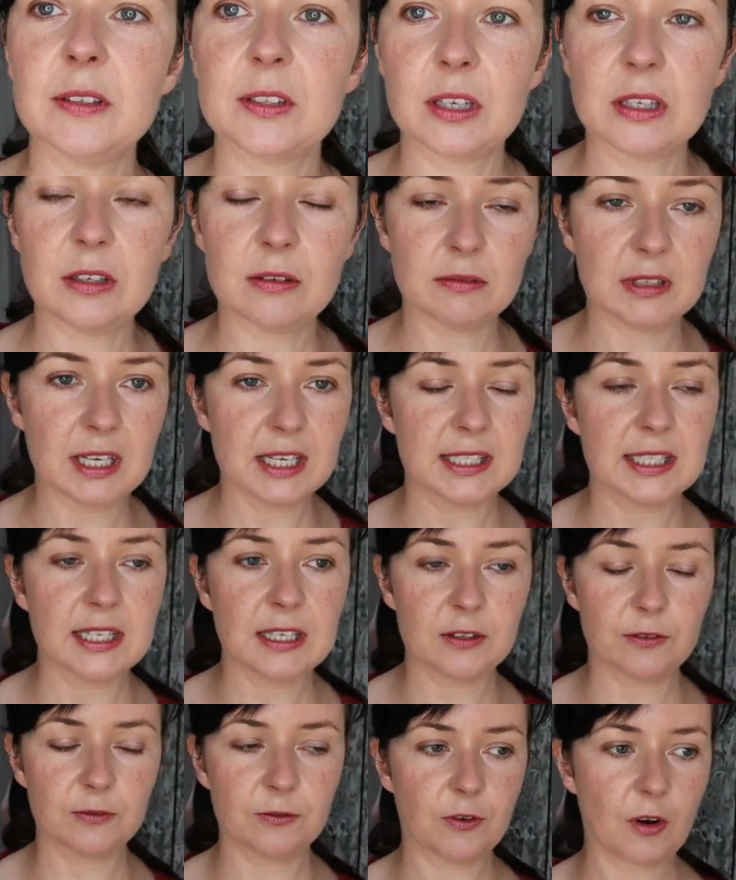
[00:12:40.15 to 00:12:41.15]
So you knit
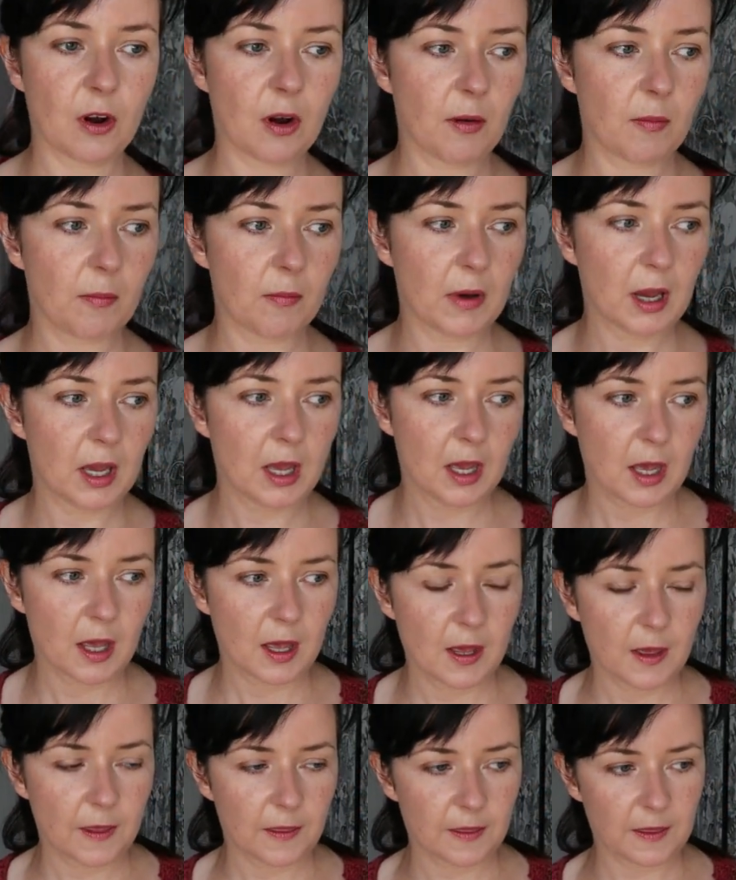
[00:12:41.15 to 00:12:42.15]
it from
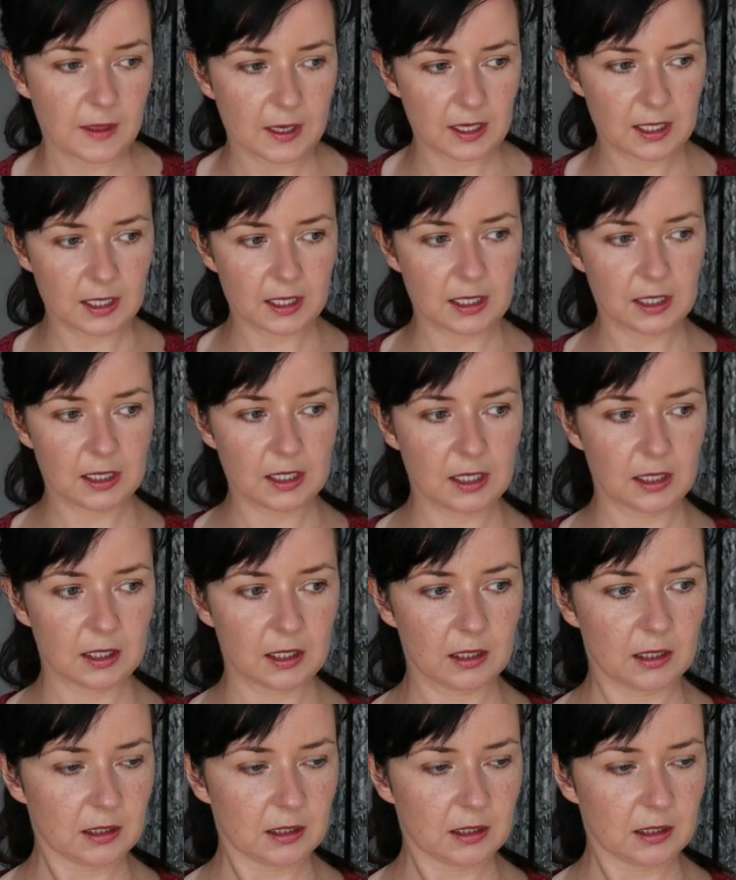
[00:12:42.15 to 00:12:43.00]
the,